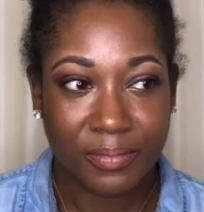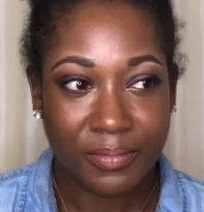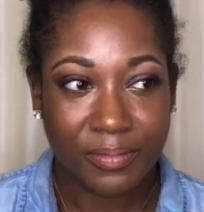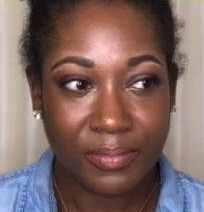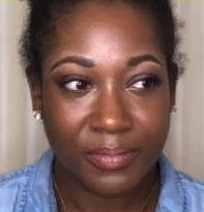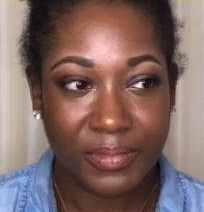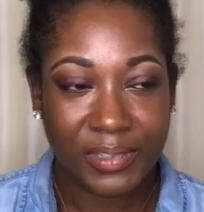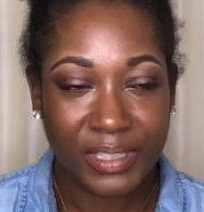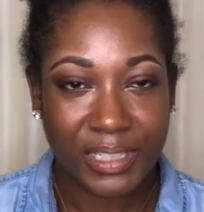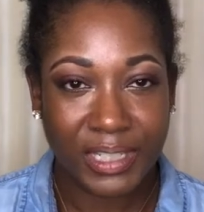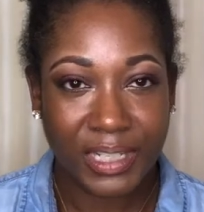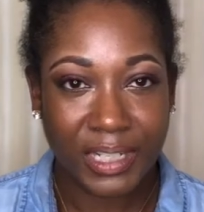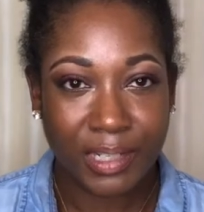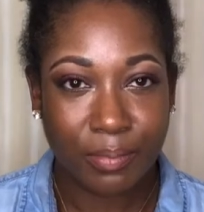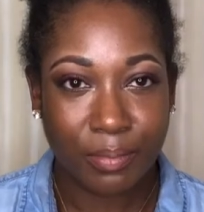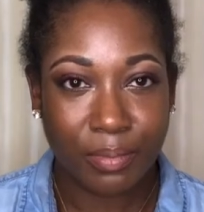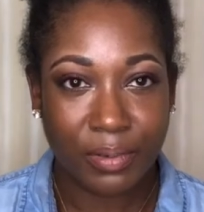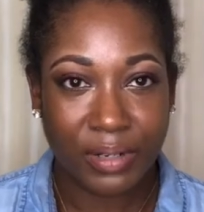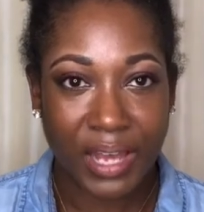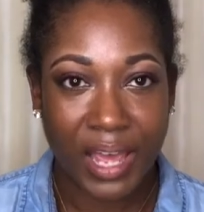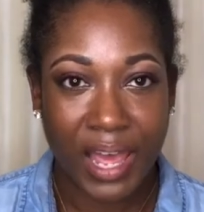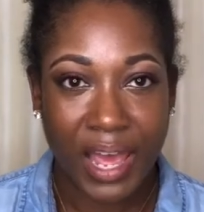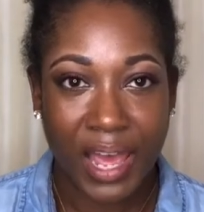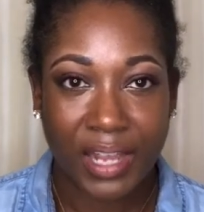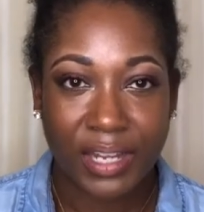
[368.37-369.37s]
deliberate
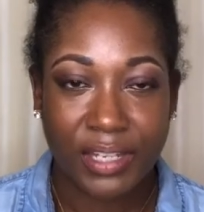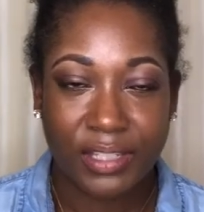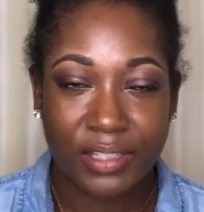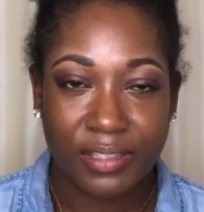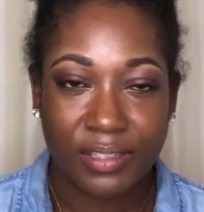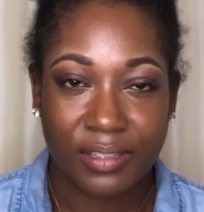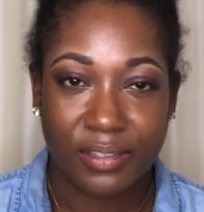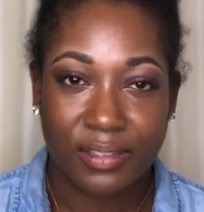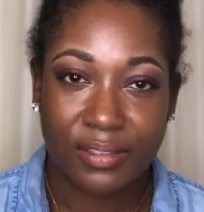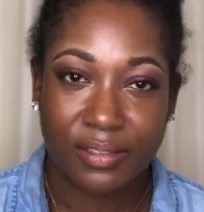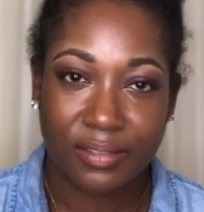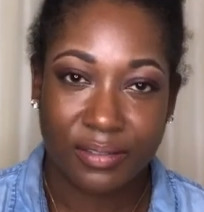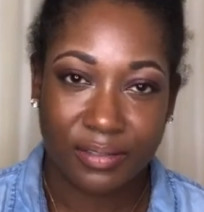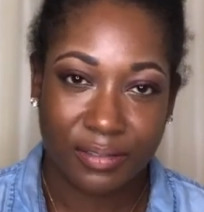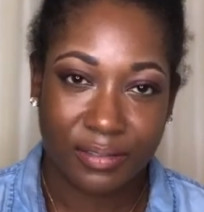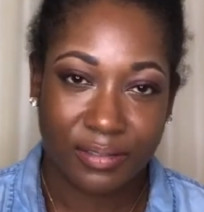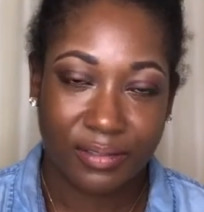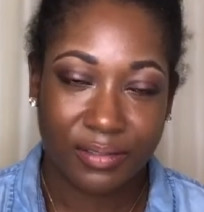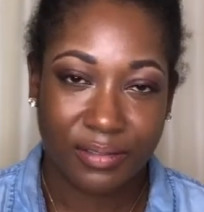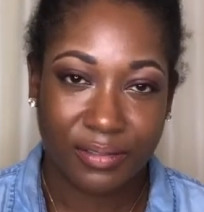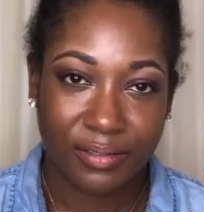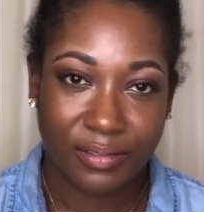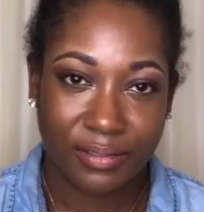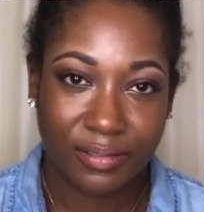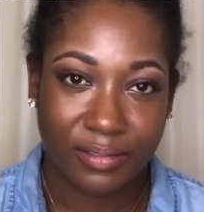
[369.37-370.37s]
acts,
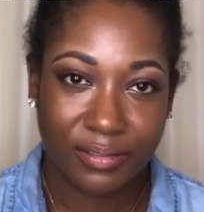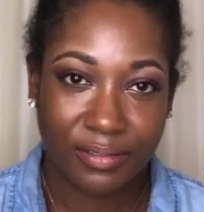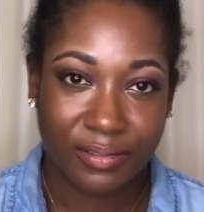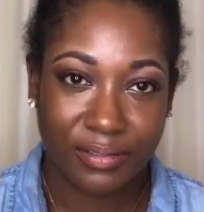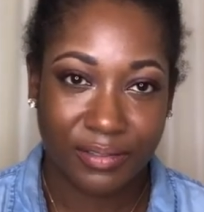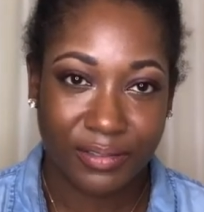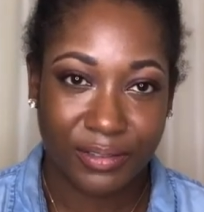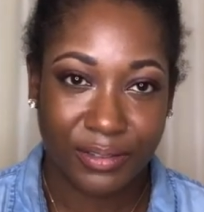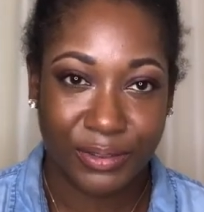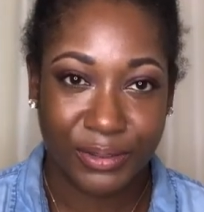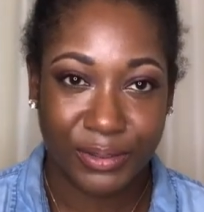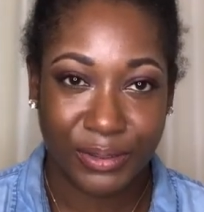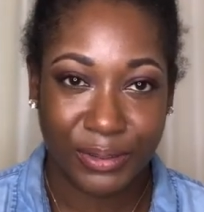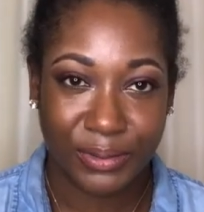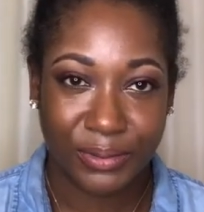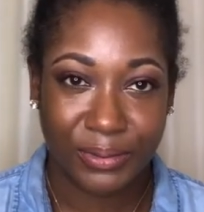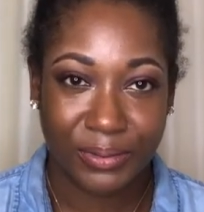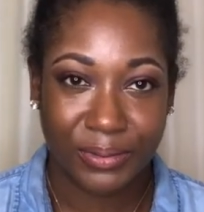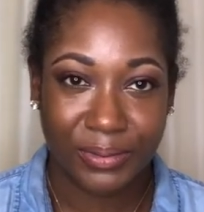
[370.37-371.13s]
you know,